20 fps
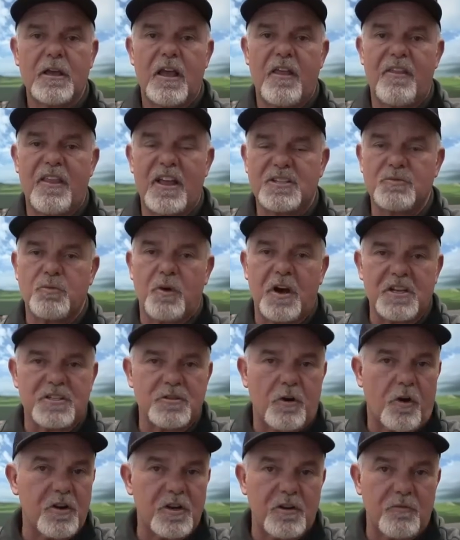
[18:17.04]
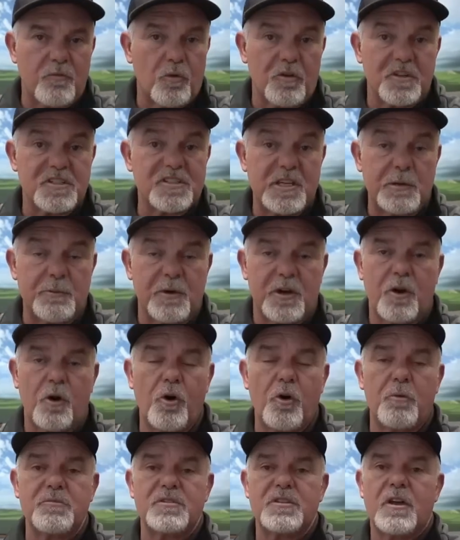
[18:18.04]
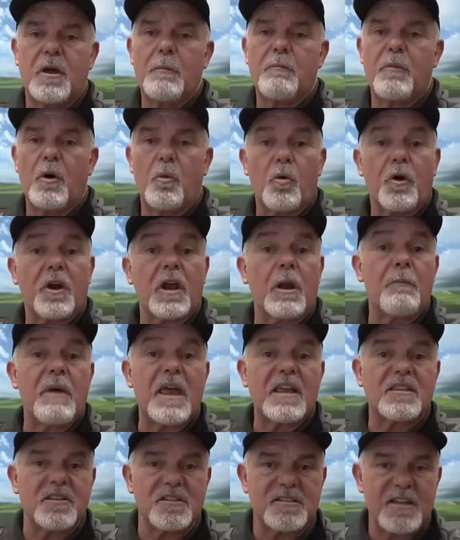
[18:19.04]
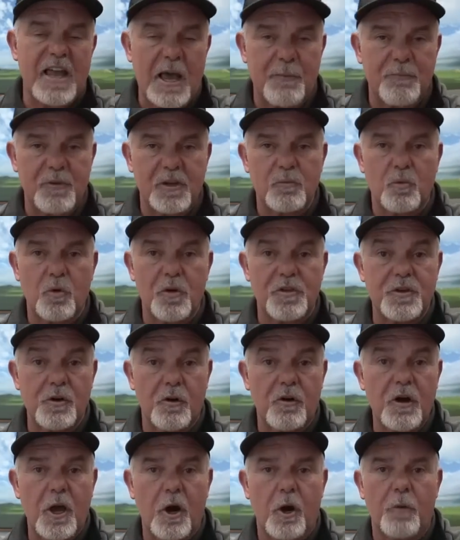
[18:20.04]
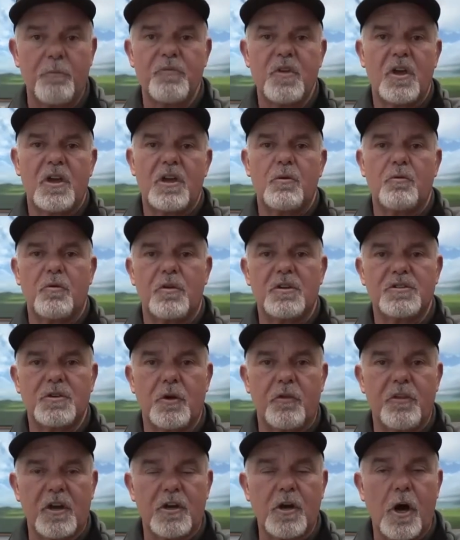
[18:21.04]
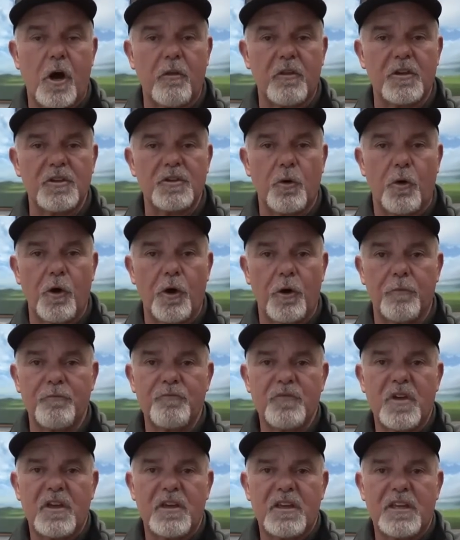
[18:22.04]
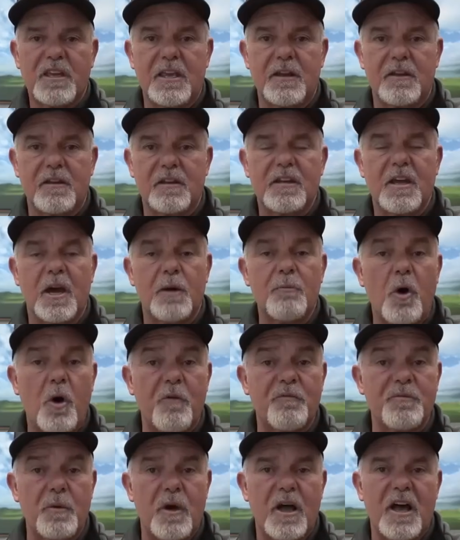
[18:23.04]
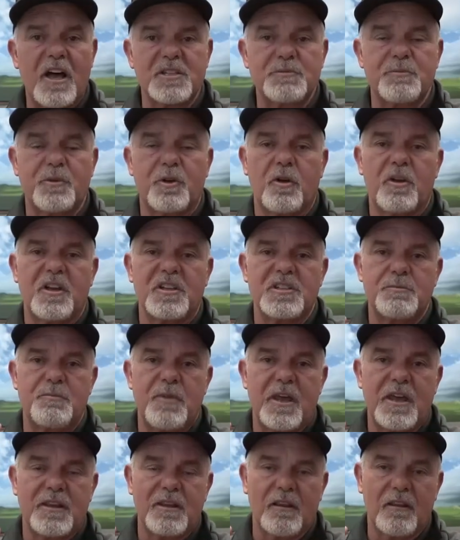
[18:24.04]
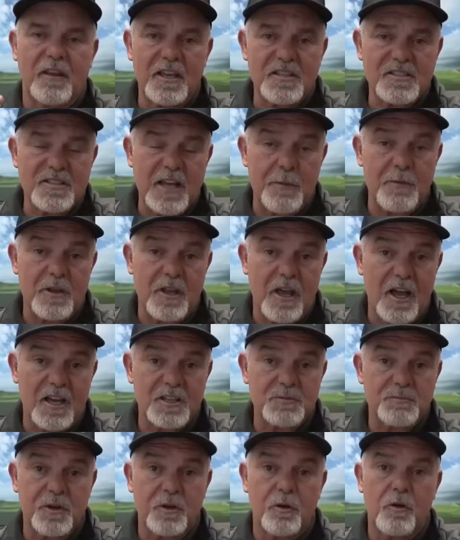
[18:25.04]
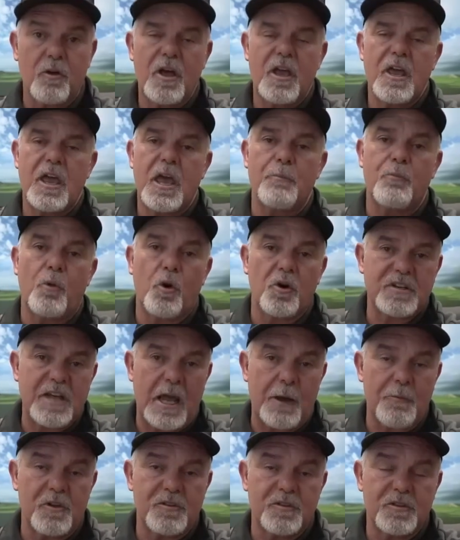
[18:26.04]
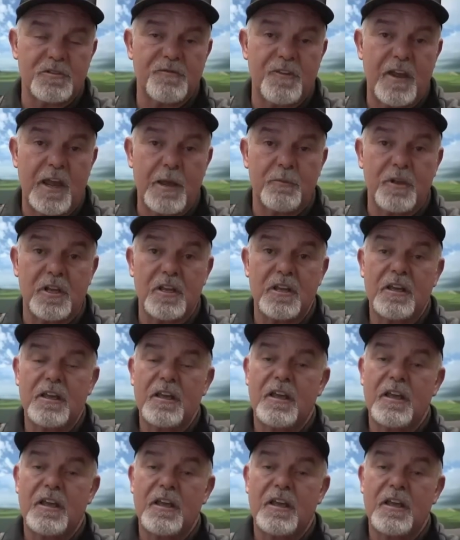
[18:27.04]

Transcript: And that's why it's hard to really see them in homes. But we're going to make this happen with your help so that Colin Doyal can come home from the hospital and spend less time in the hospital and more time with his family.